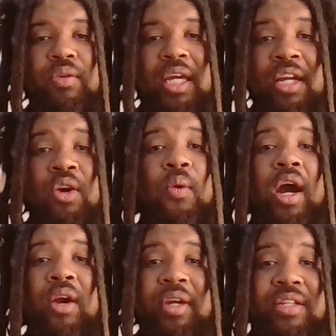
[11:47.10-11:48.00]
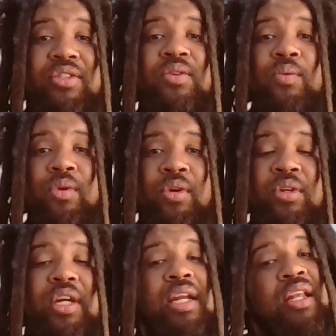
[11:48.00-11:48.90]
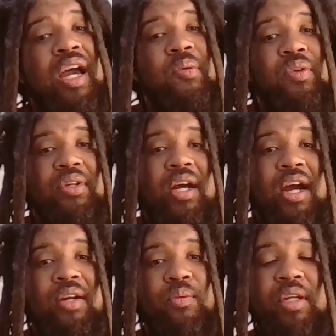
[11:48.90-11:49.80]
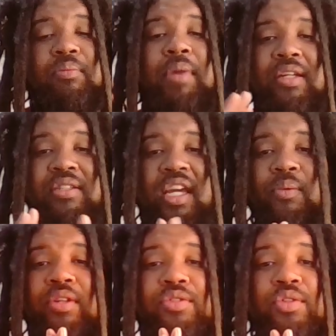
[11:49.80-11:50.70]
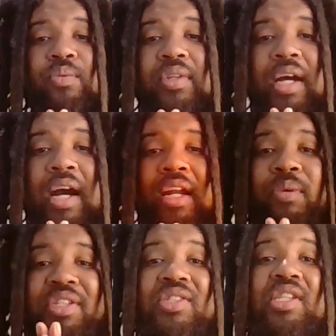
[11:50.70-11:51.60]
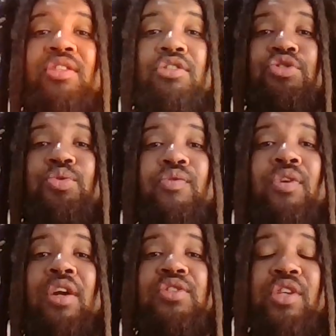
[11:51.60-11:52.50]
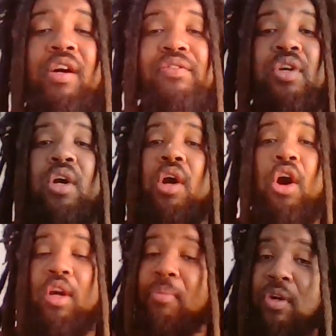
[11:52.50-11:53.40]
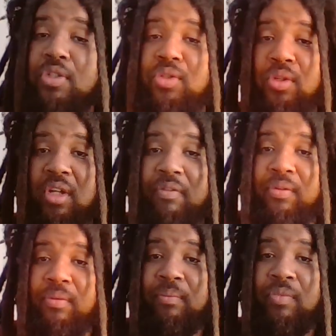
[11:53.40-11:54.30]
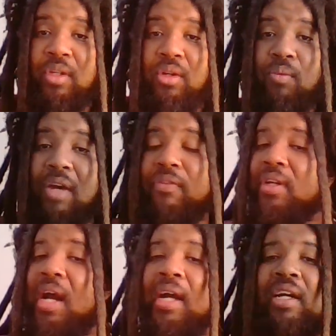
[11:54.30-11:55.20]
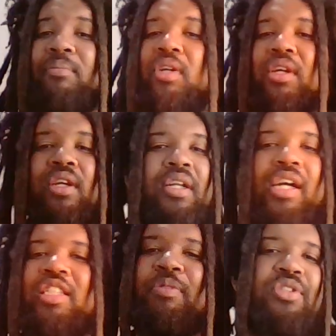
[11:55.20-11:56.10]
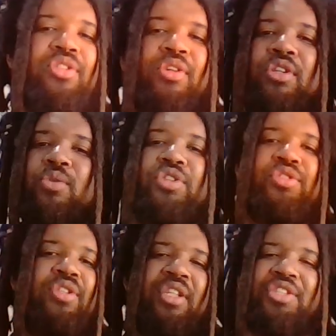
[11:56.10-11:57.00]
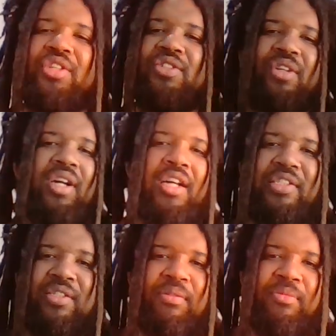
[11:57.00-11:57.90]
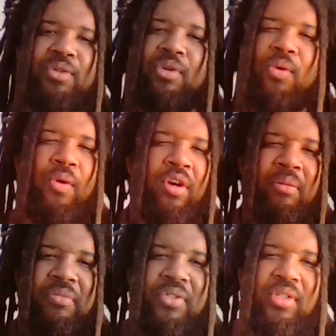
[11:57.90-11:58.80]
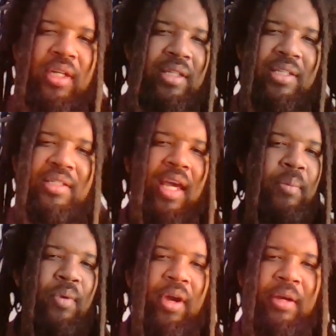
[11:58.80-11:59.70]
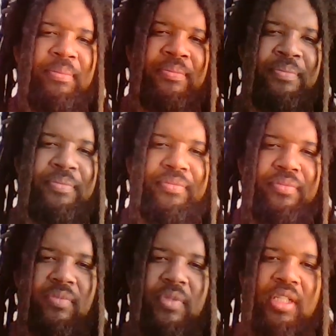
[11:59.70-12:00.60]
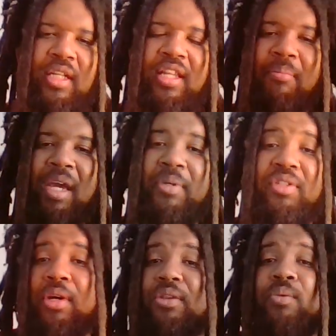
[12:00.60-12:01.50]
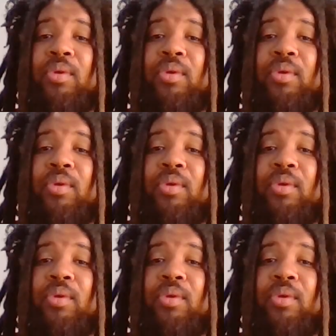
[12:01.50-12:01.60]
inquiry into the world in alignment with God. We meditate, we attune with God, and we seek the truth for ourselves on a personal level. Right? For Jacob, you're not supposed to turn towards traditions or customs or norms in the same way that maybe some other